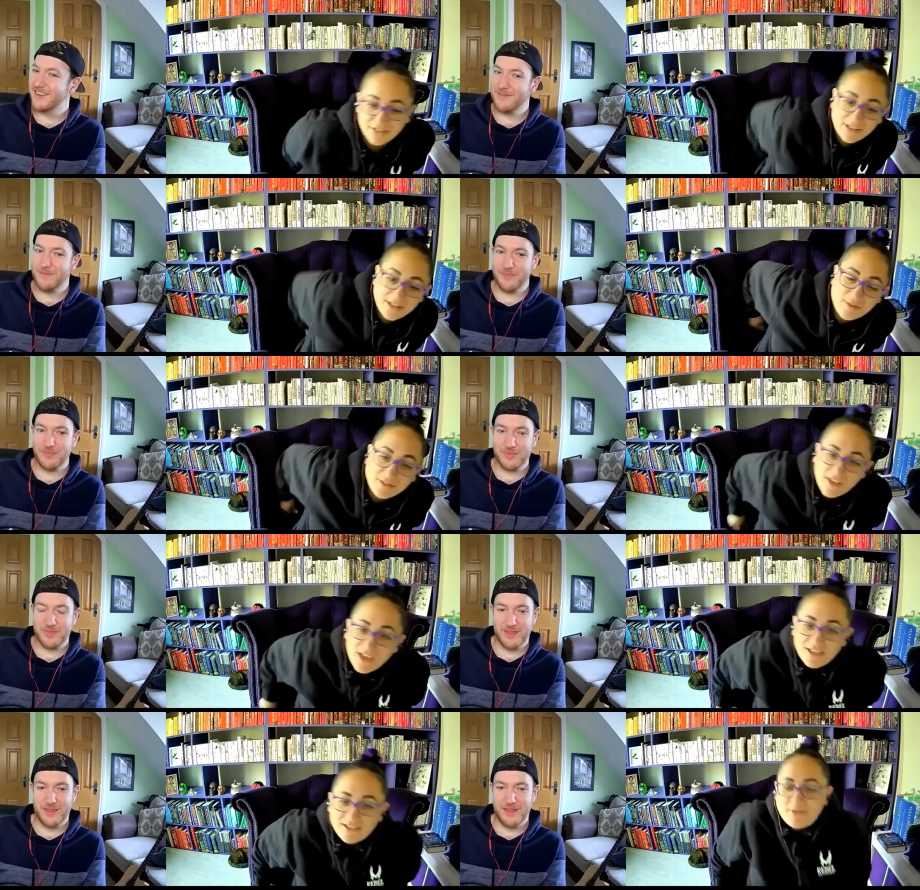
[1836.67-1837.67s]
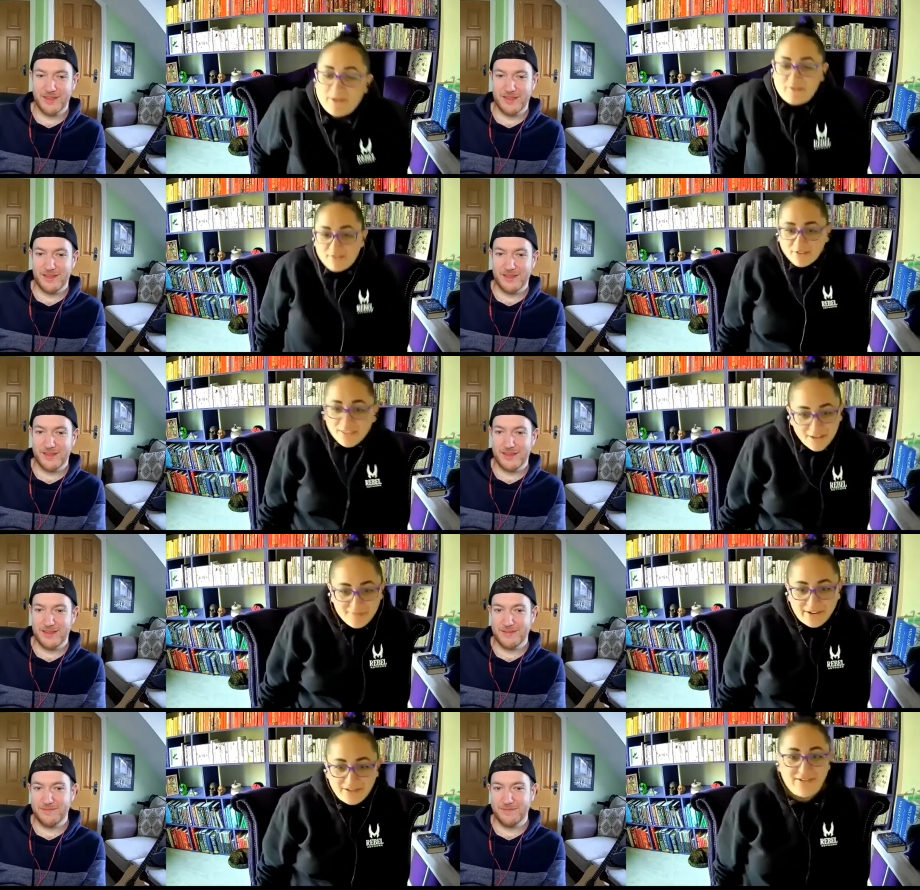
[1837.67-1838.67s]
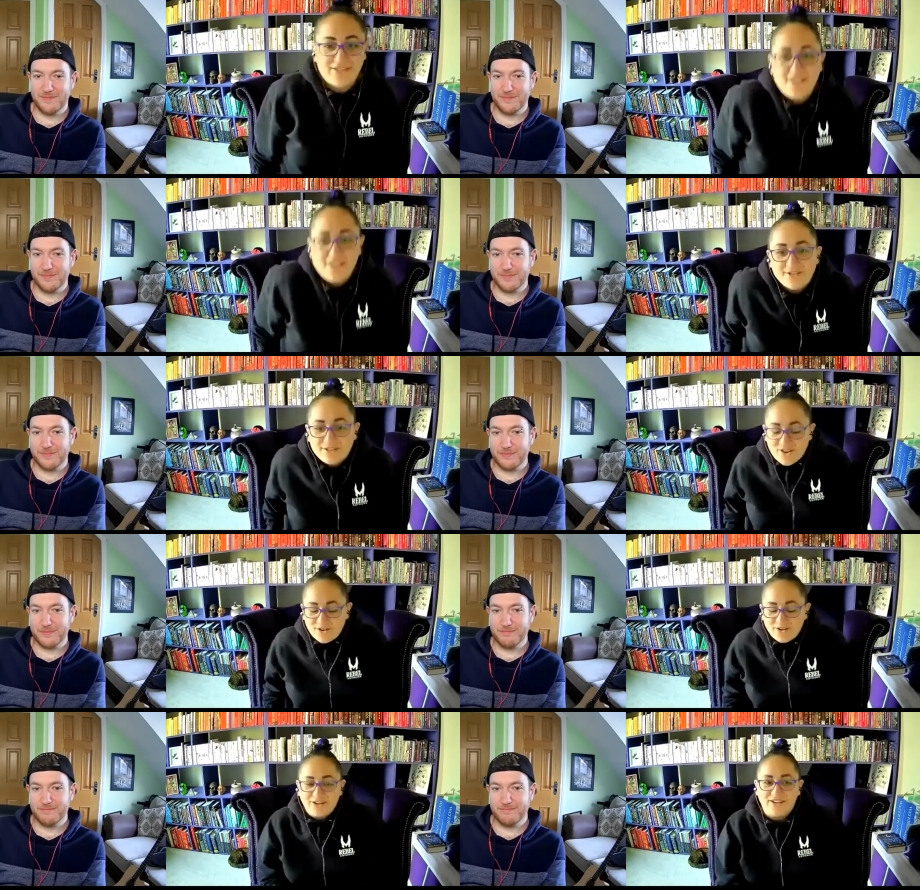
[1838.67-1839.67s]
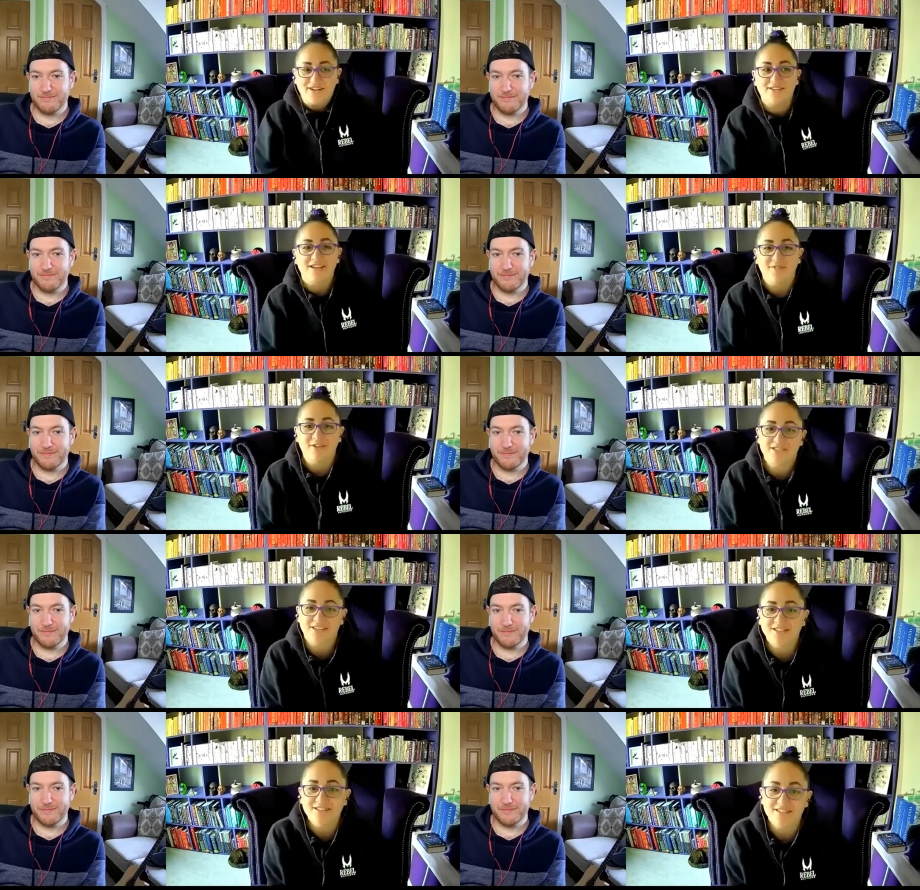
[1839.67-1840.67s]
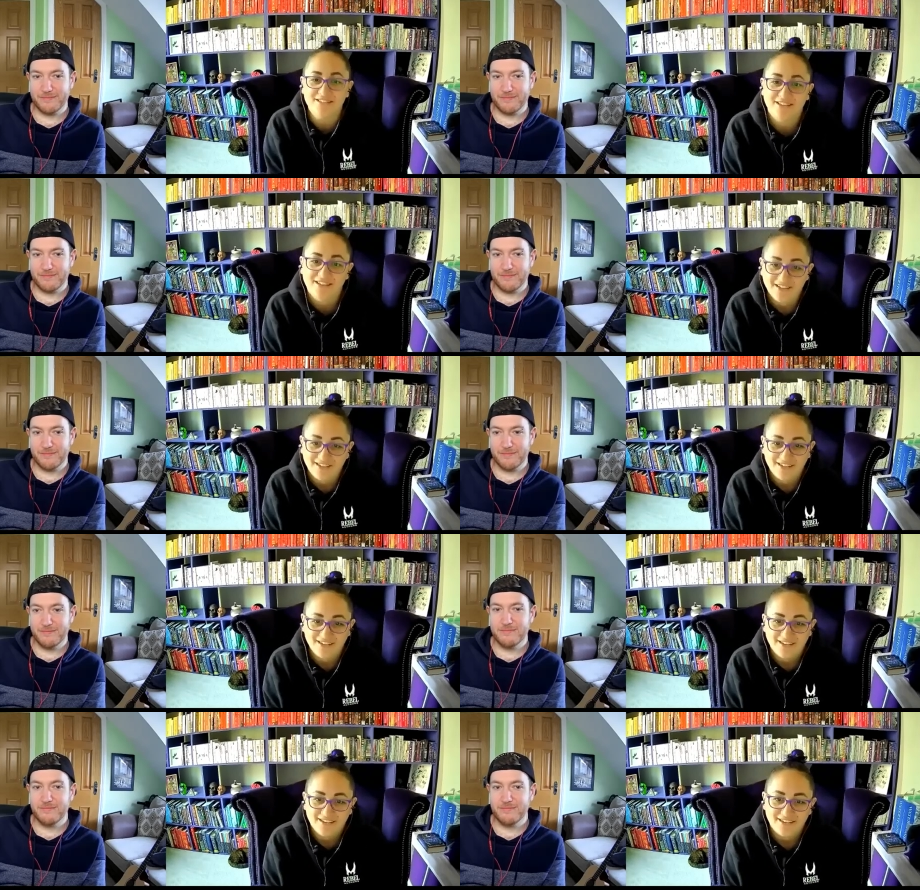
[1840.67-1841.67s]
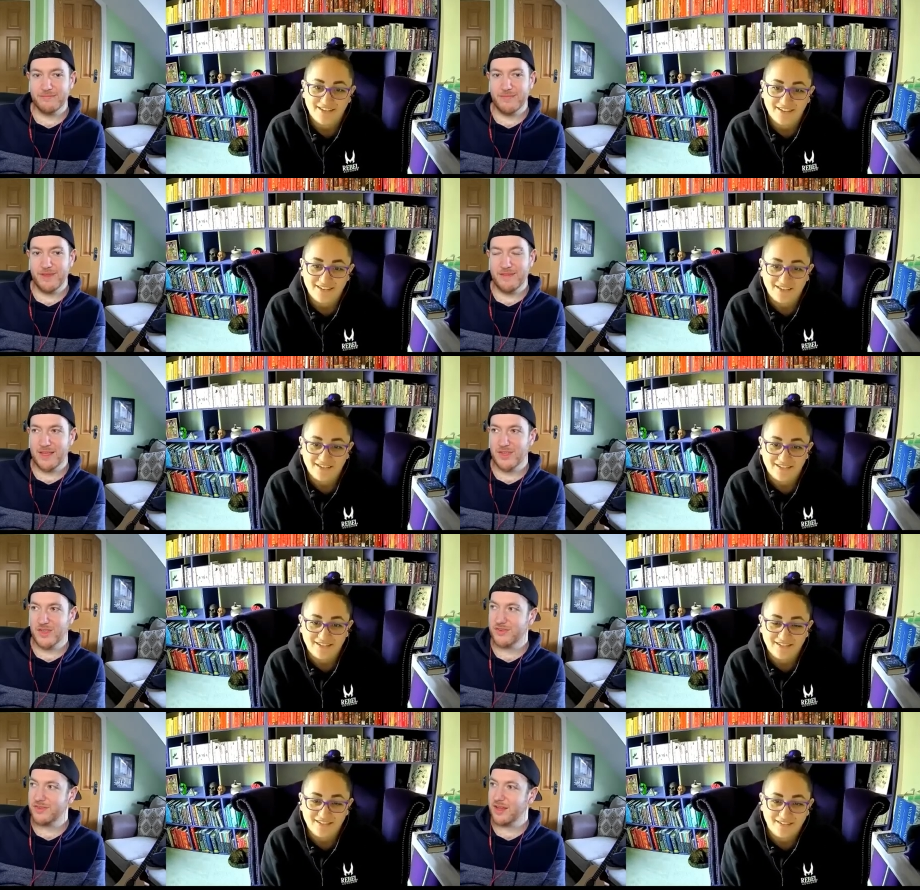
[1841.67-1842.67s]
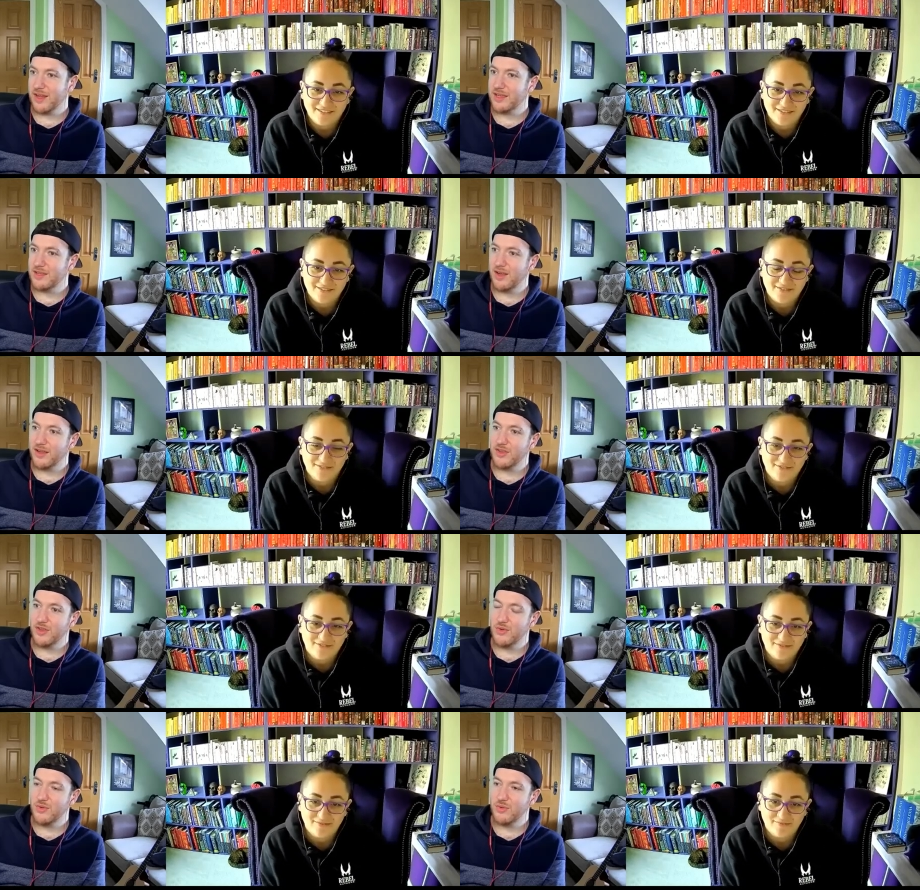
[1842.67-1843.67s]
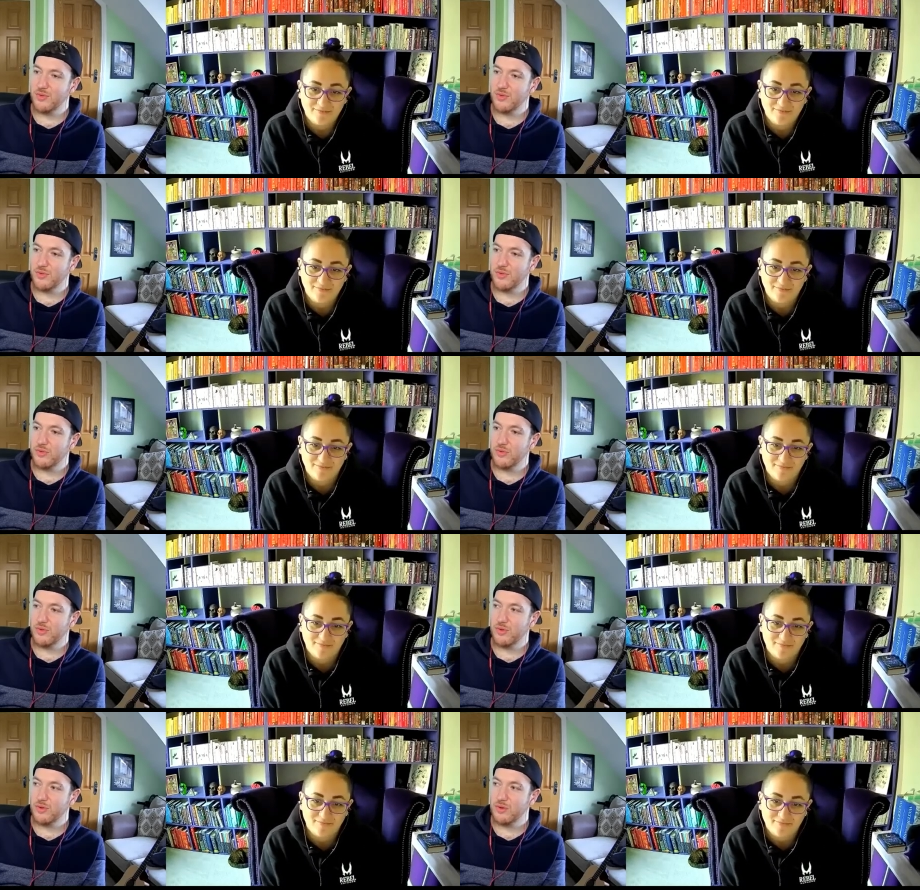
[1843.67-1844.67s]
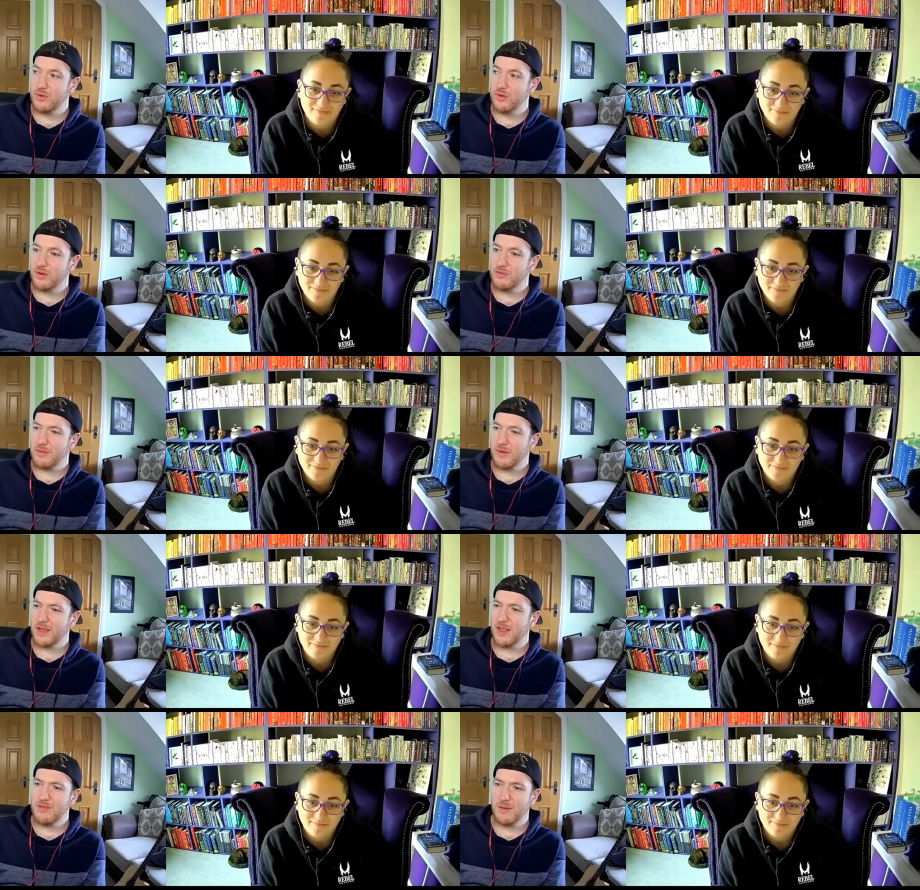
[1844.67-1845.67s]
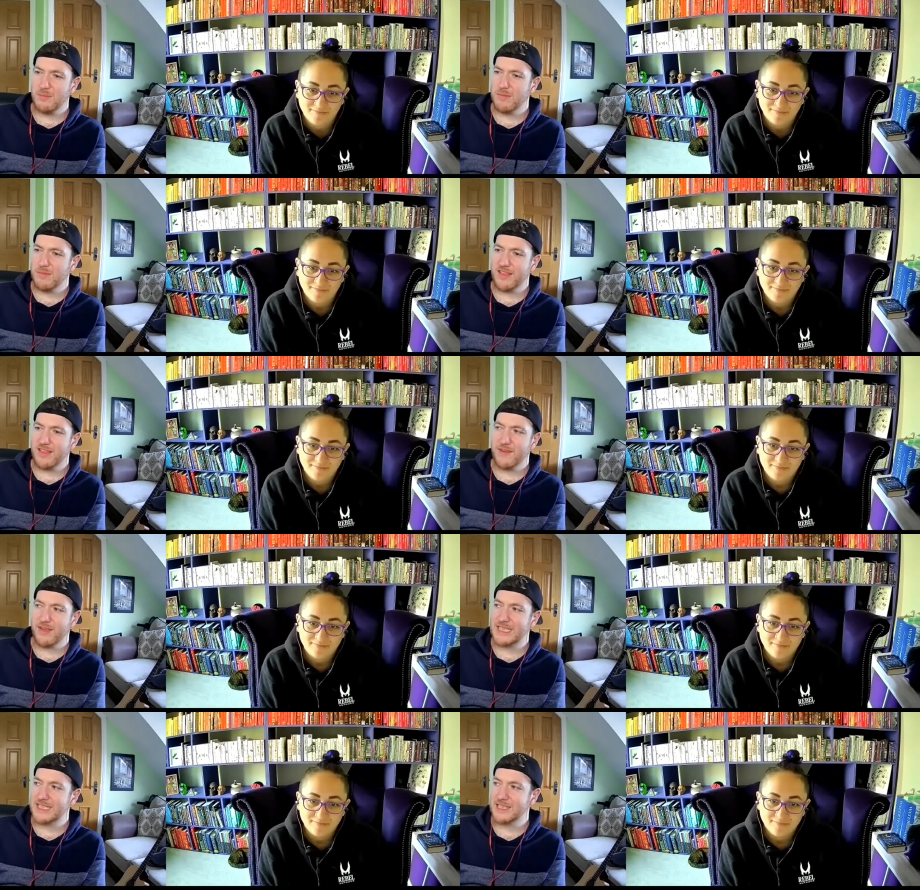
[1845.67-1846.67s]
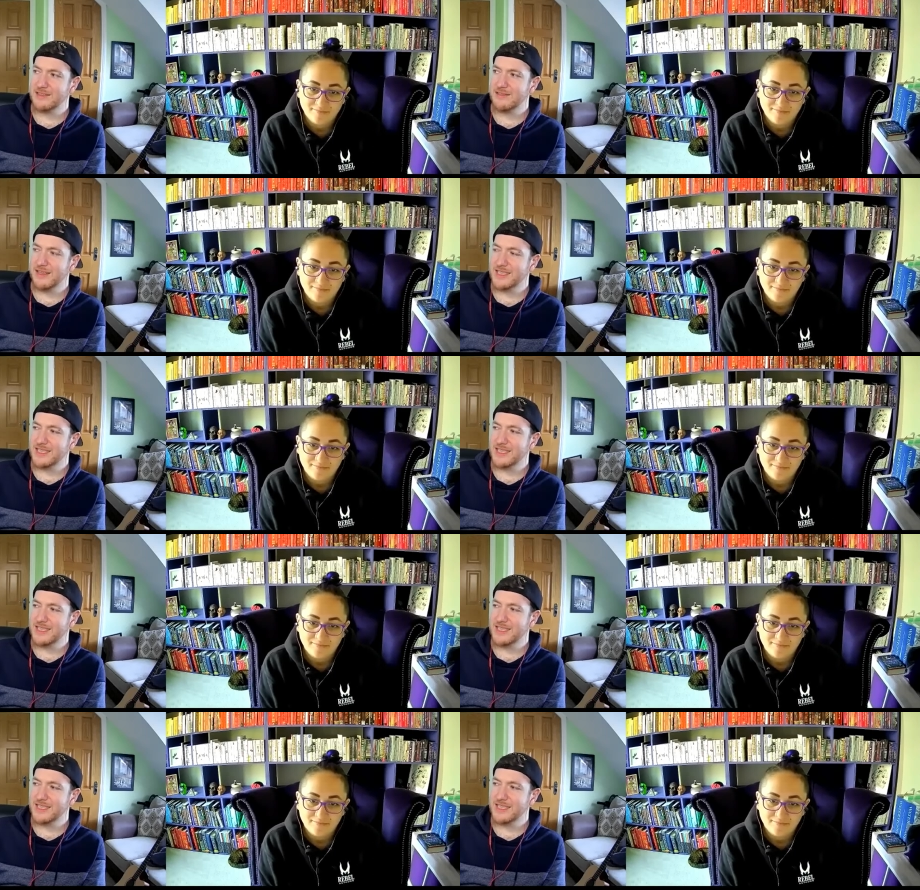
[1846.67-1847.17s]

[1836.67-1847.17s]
Speaker 1: And, That's what's it's my favorite thing about you is that you're so good at asking questions.
Speaker 2: Mm, and then just I I do because I don't my significance isn't isn't